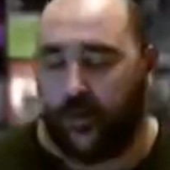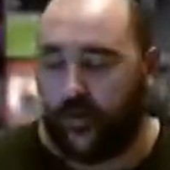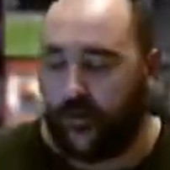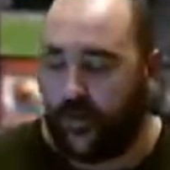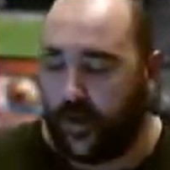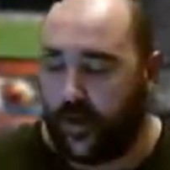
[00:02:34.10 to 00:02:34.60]

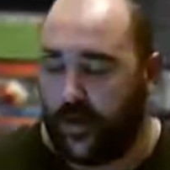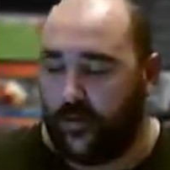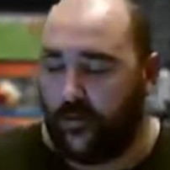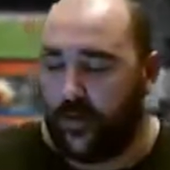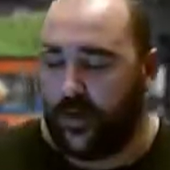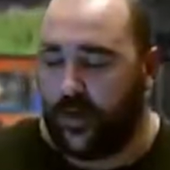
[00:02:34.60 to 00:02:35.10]
that
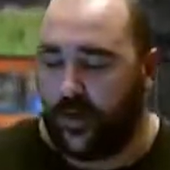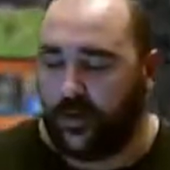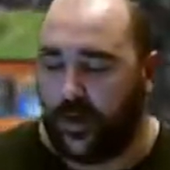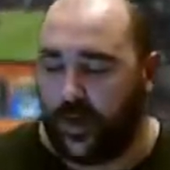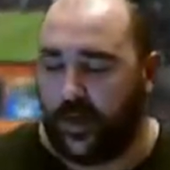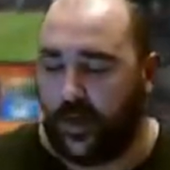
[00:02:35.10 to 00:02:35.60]
Windows
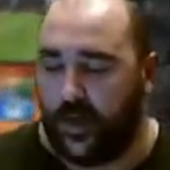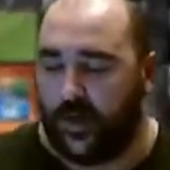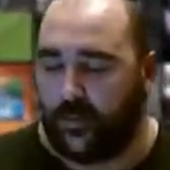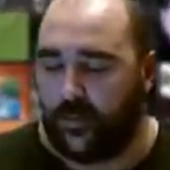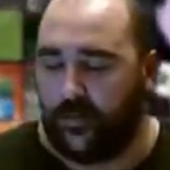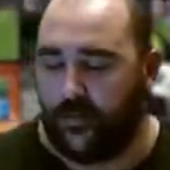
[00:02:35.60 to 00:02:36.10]
10
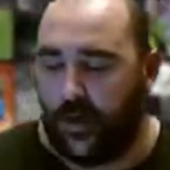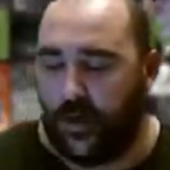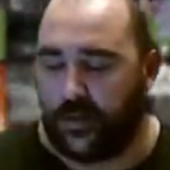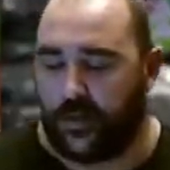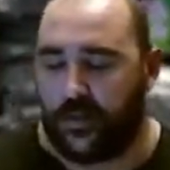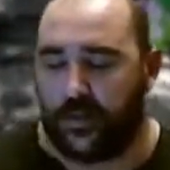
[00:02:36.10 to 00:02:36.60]
enabled
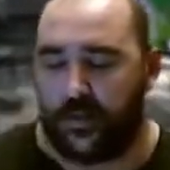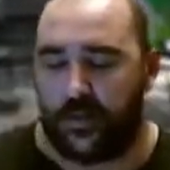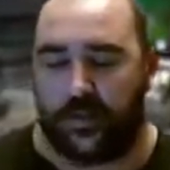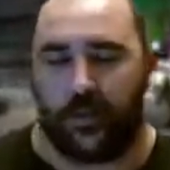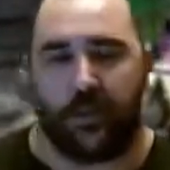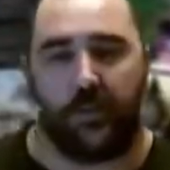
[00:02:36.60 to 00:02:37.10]
devices
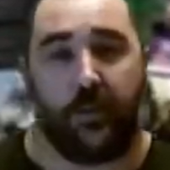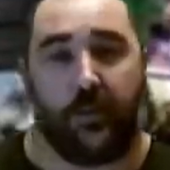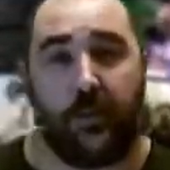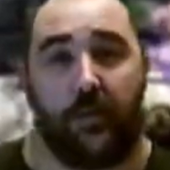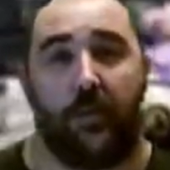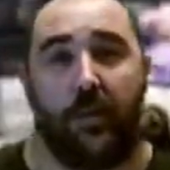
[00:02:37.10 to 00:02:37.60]
could be
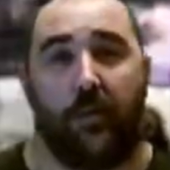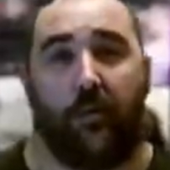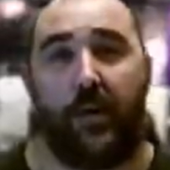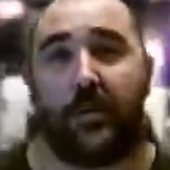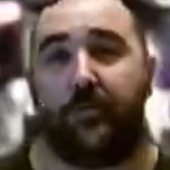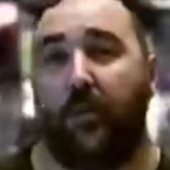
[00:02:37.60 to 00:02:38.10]
turned into
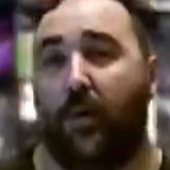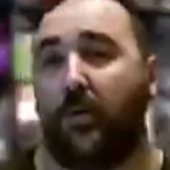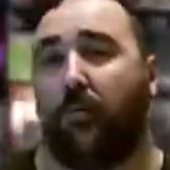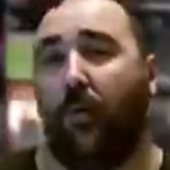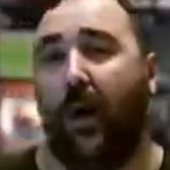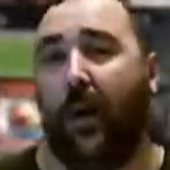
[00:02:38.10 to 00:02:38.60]
an
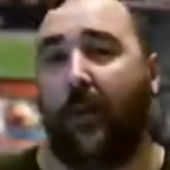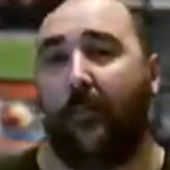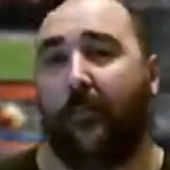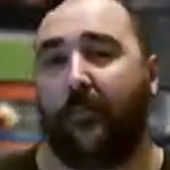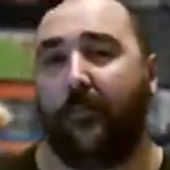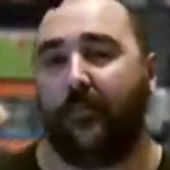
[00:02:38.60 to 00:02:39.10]
Xbox One.
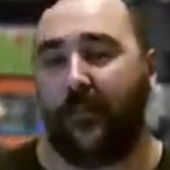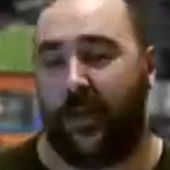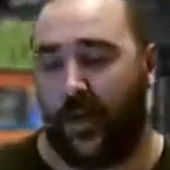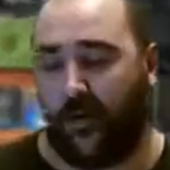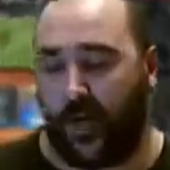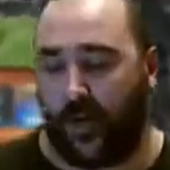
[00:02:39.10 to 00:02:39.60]

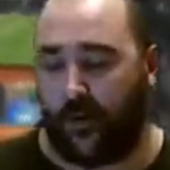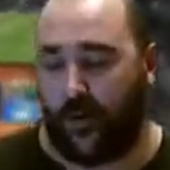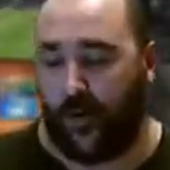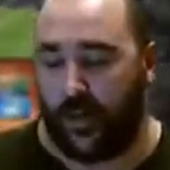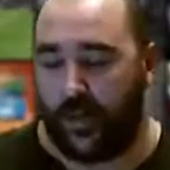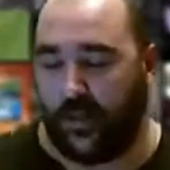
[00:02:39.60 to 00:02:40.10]
Now, how do
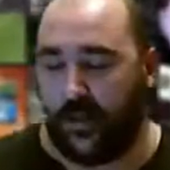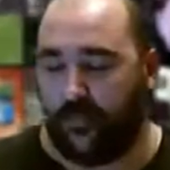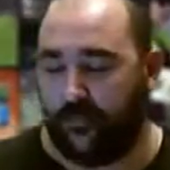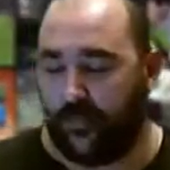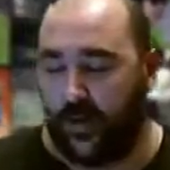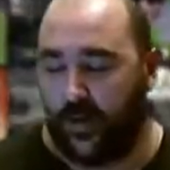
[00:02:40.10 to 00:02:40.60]
I mean
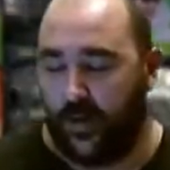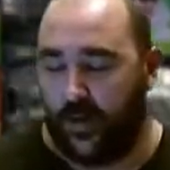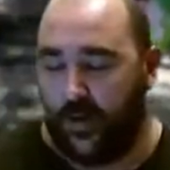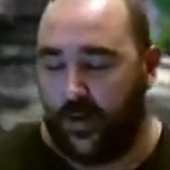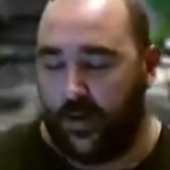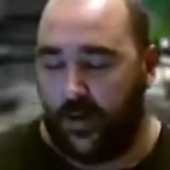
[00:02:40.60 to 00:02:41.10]
that?
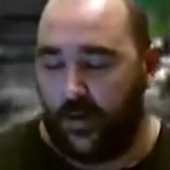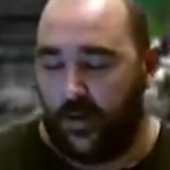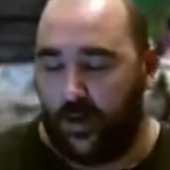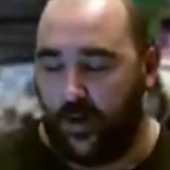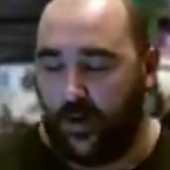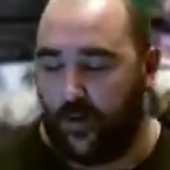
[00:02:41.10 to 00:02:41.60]

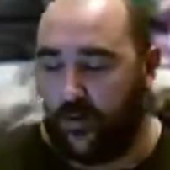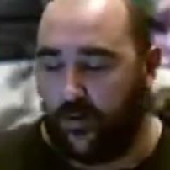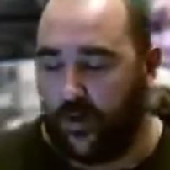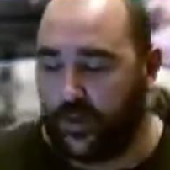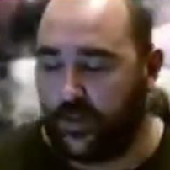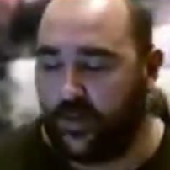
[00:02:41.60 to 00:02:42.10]
Well,
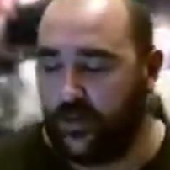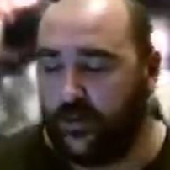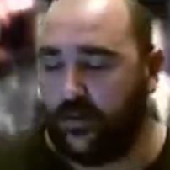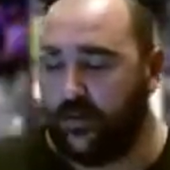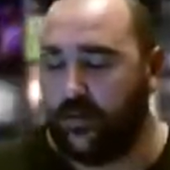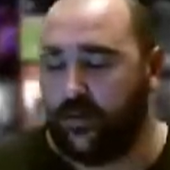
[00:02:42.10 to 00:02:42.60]
thanks
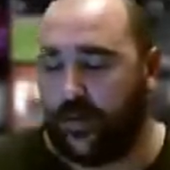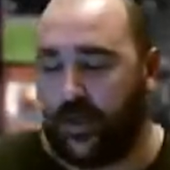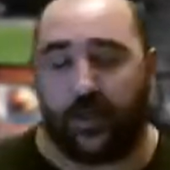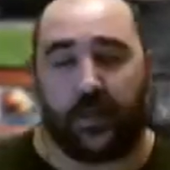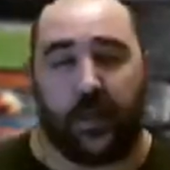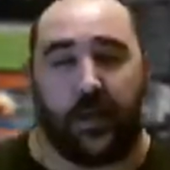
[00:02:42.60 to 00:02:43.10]
to the
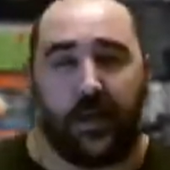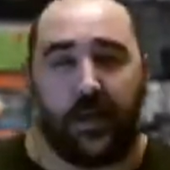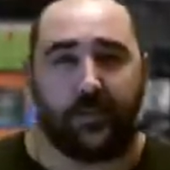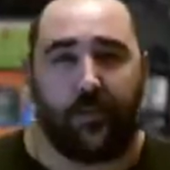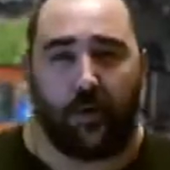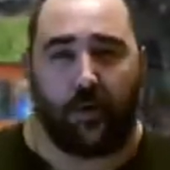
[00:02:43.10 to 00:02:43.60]
Windows 10
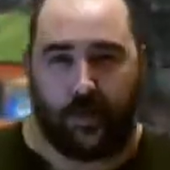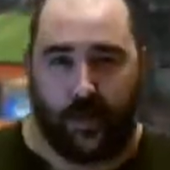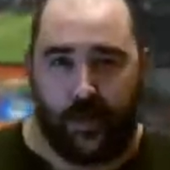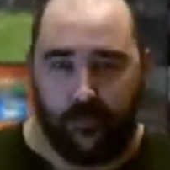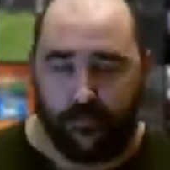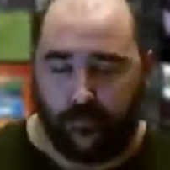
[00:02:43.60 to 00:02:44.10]
Xbox
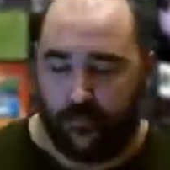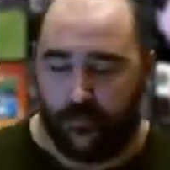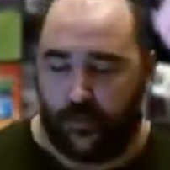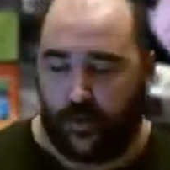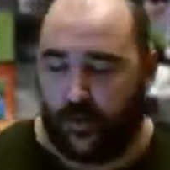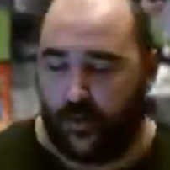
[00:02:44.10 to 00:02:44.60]
app,
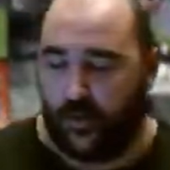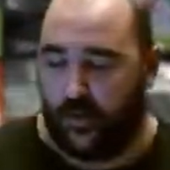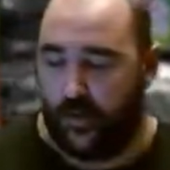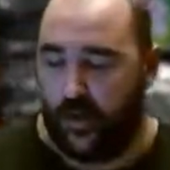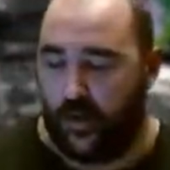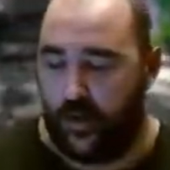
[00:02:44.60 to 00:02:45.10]

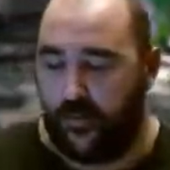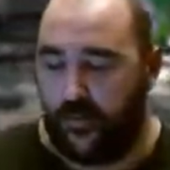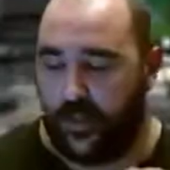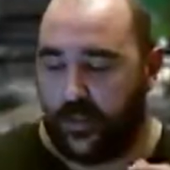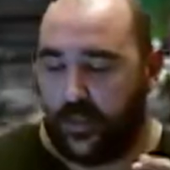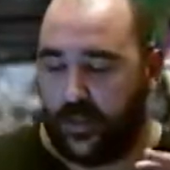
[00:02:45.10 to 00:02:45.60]

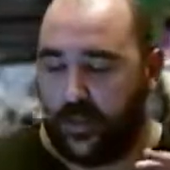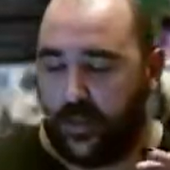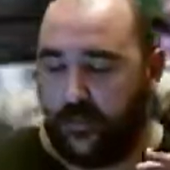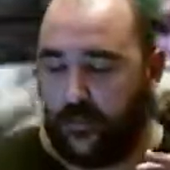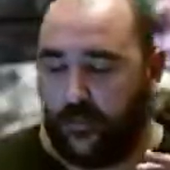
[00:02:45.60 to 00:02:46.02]
basically